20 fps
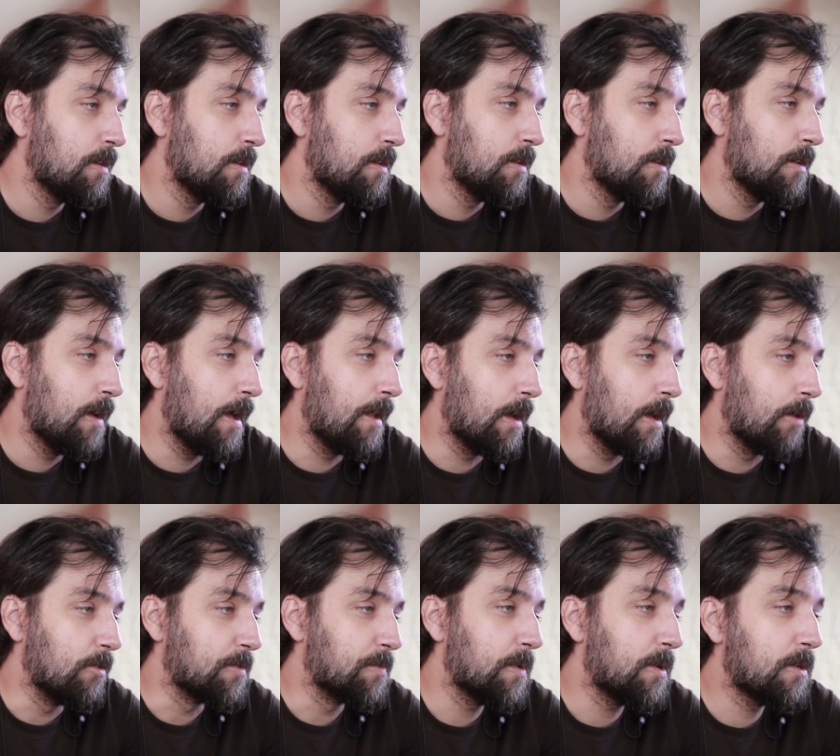And I
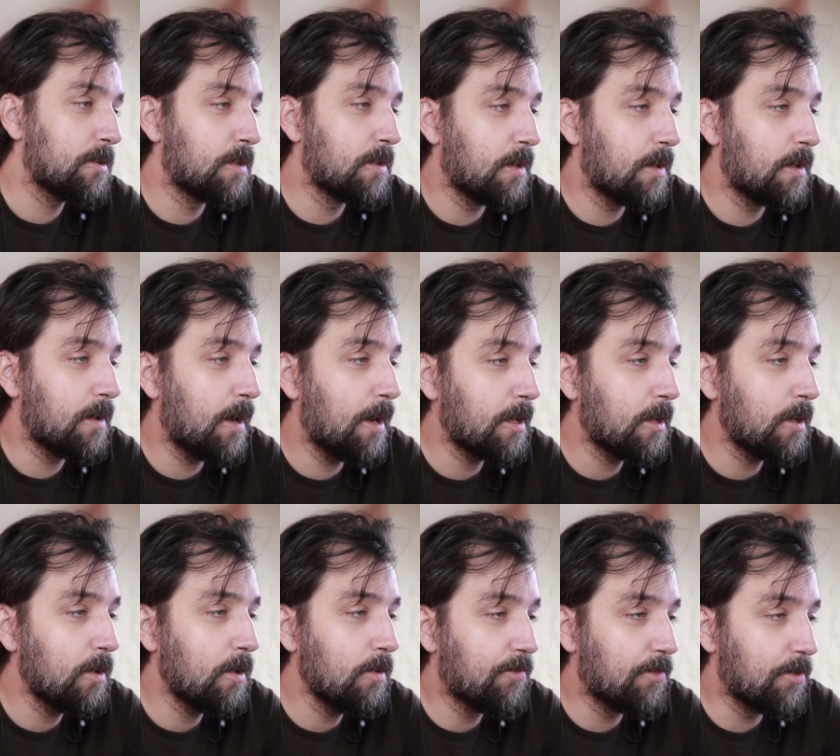respond, I
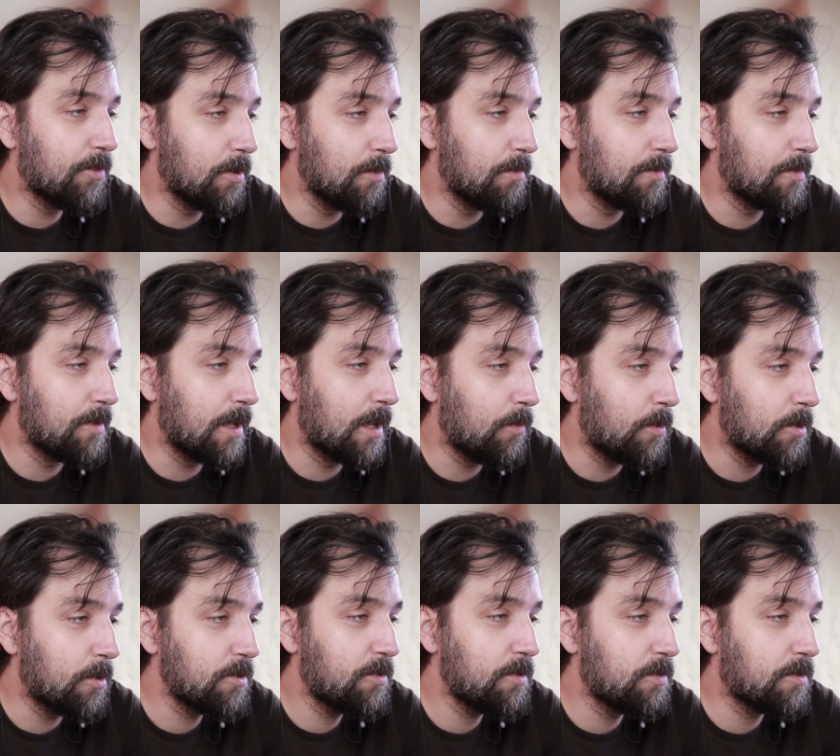can confirm that I
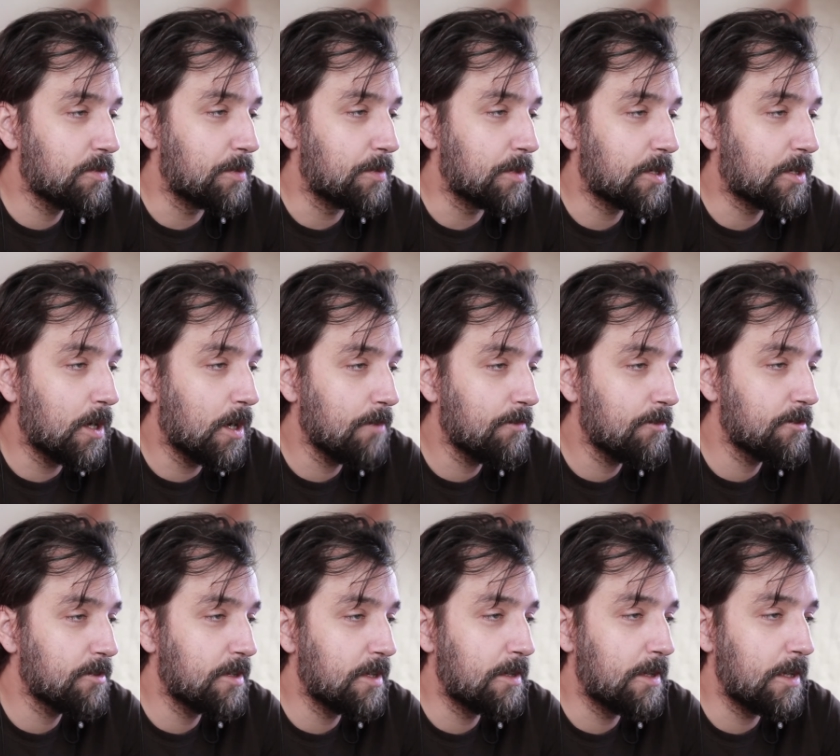want you to recover
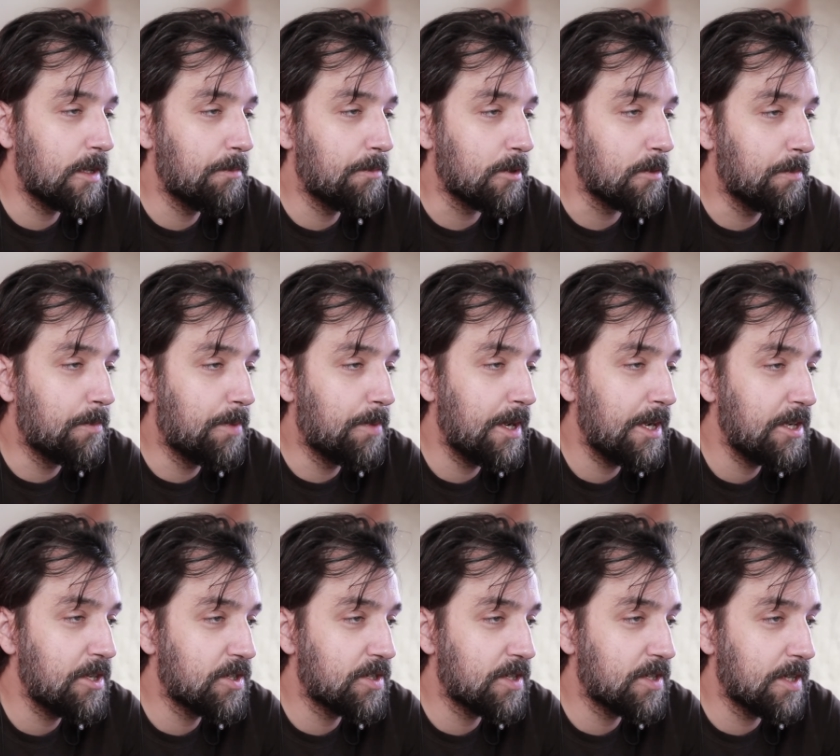the Deadbolt
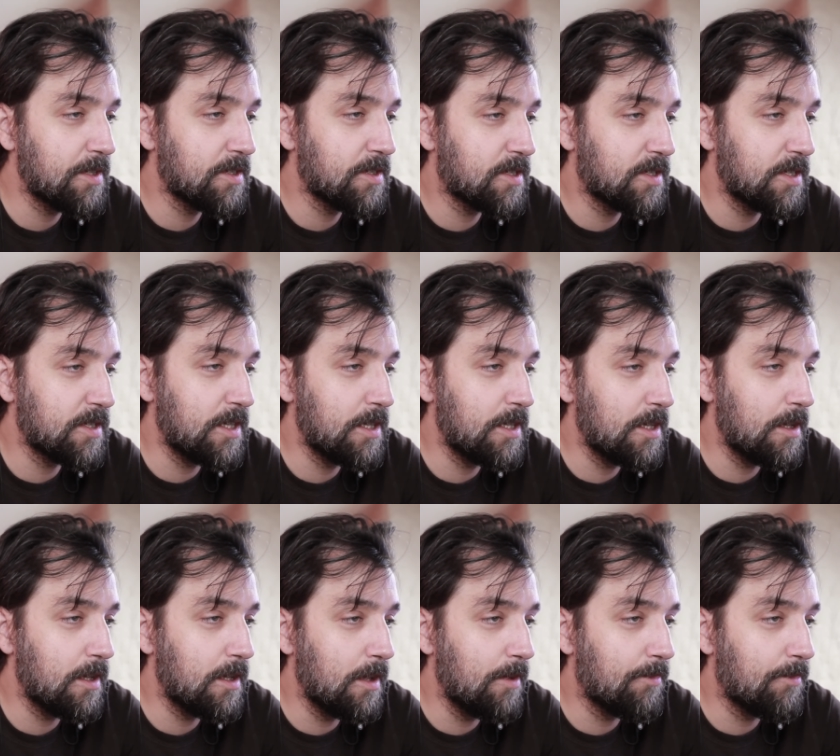page and see
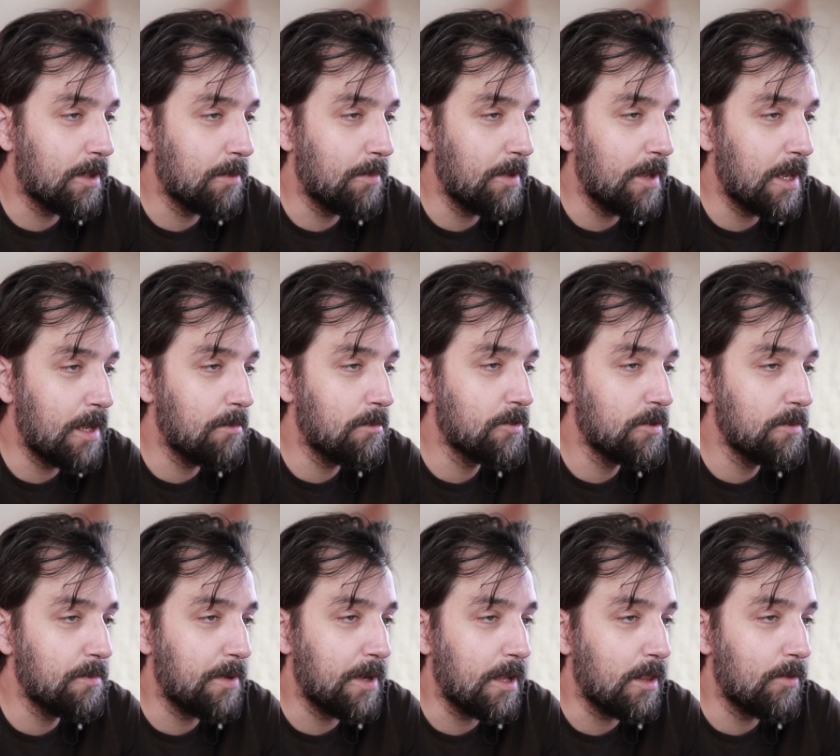if I'll be able to
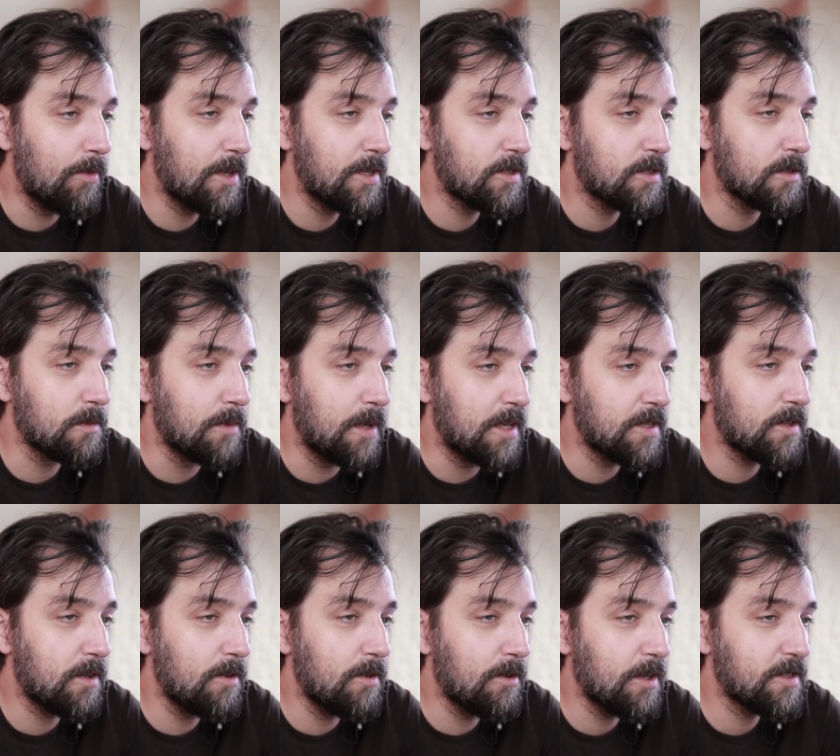pay the ransom
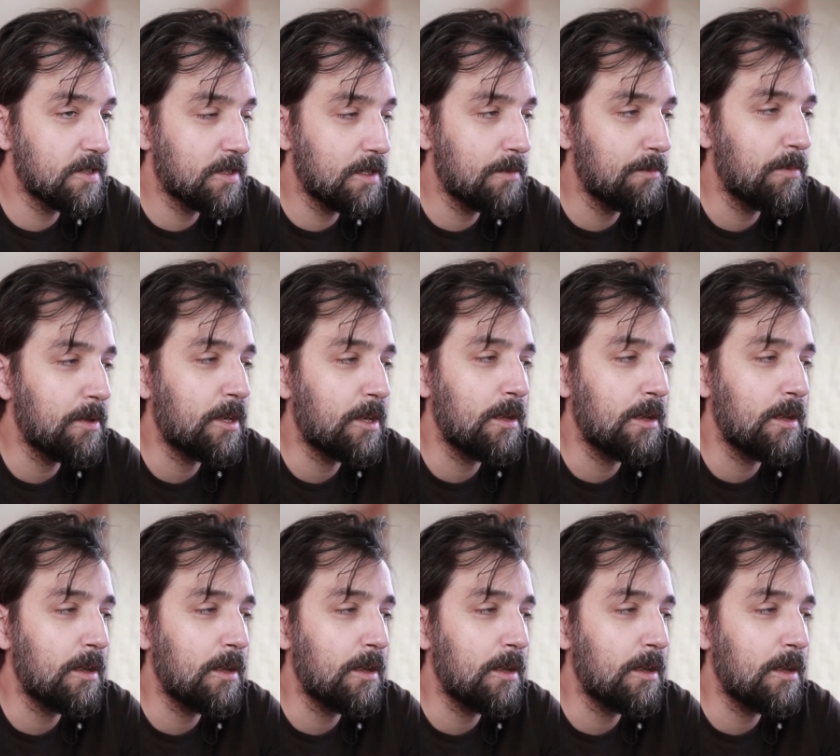as long as it